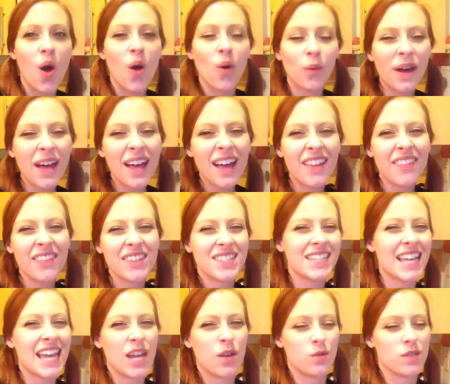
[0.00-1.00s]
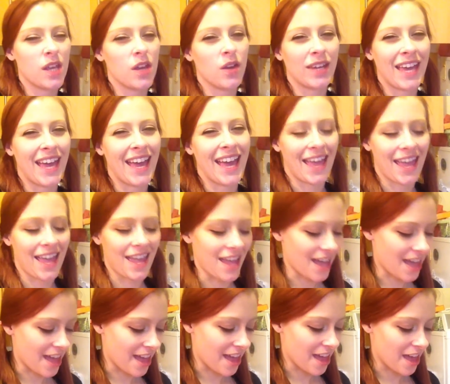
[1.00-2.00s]
Well, the steak was okay.
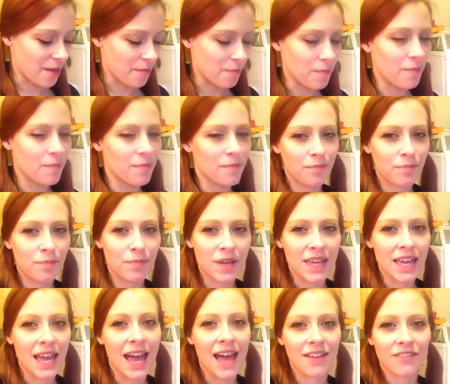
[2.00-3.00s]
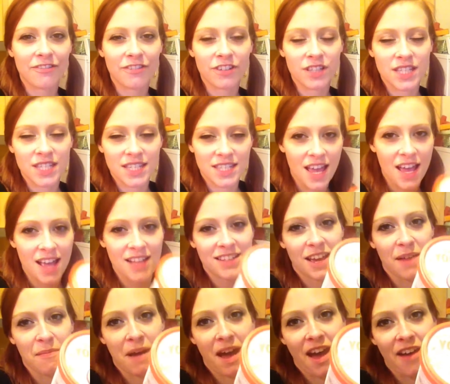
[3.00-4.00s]
But yeah, for
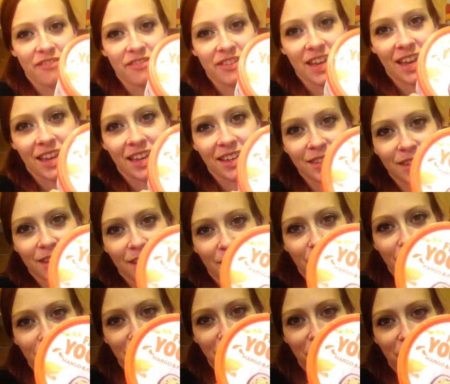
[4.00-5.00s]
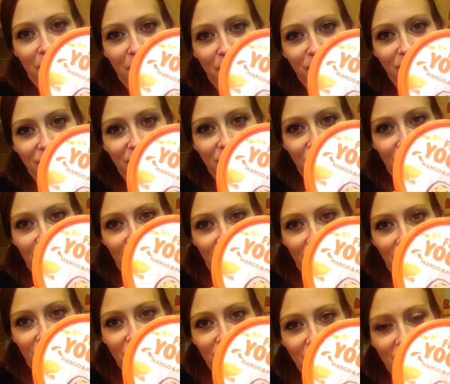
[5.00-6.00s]
dessert, I'm having some frozen
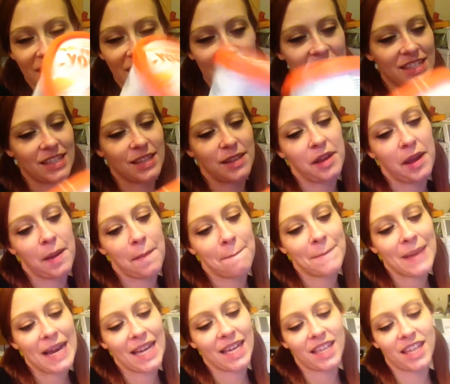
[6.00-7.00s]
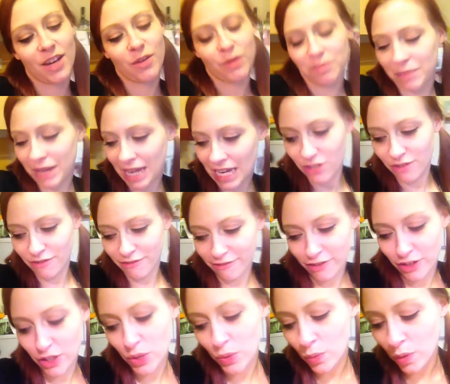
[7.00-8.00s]
yogurts. It's the mango and passion
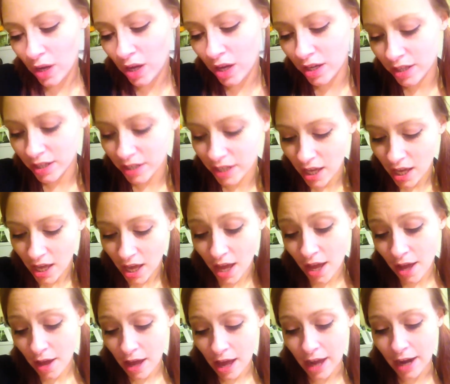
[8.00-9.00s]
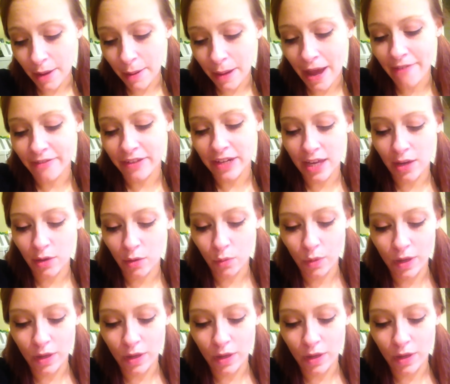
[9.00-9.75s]
fruit one. And I'm having it